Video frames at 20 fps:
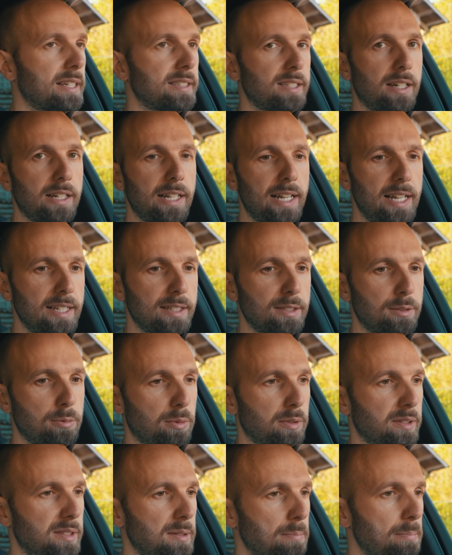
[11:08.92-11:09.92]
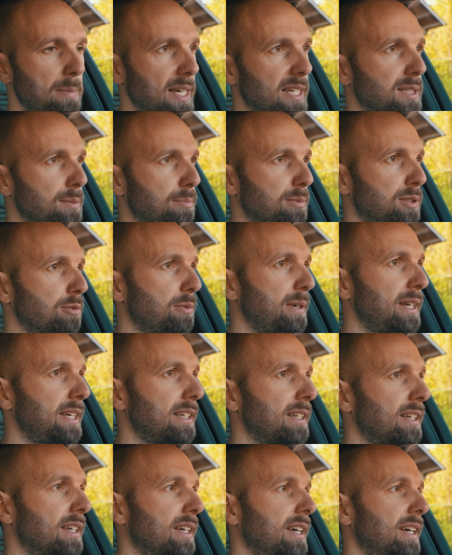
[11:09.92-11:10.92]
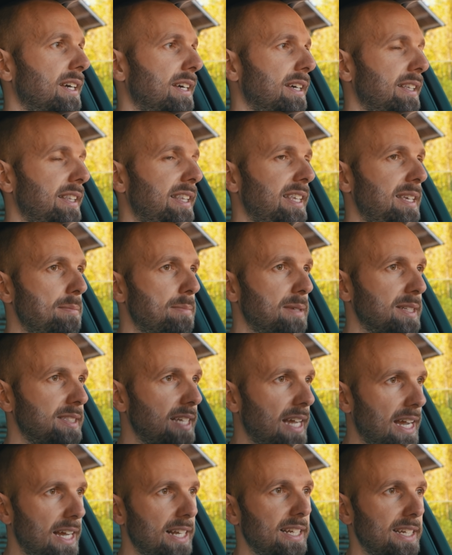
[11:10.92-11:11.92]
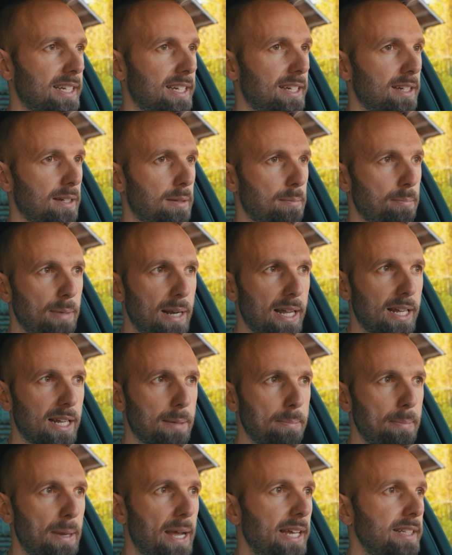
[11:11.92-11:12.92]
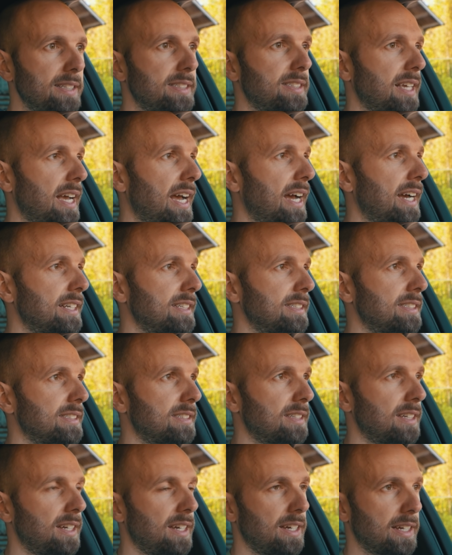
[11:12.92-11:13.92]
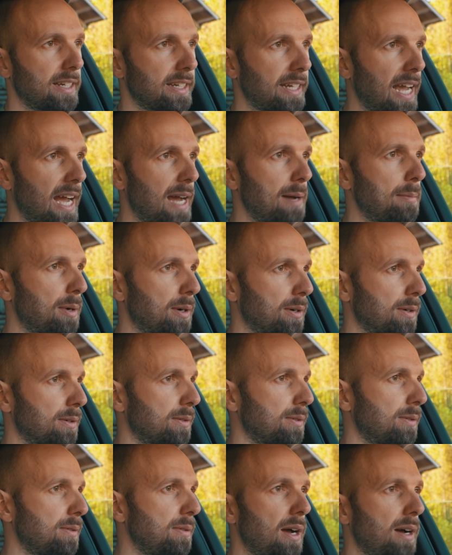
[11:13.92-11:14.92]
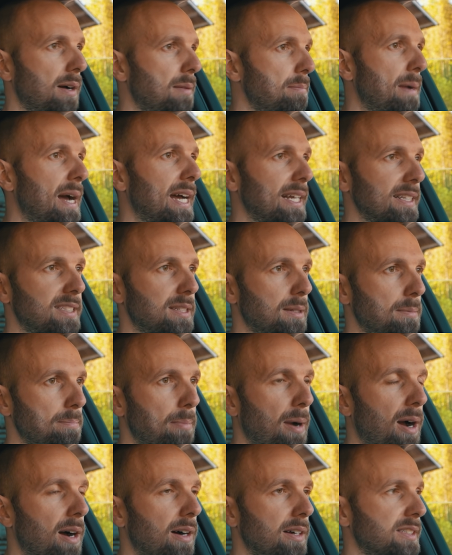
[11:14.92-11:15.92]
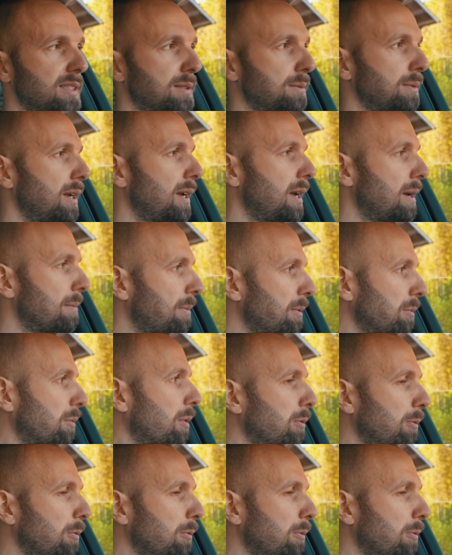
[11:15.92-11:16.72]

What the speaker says: side, his was a mix between the metallic black paint and camo matte parts. But what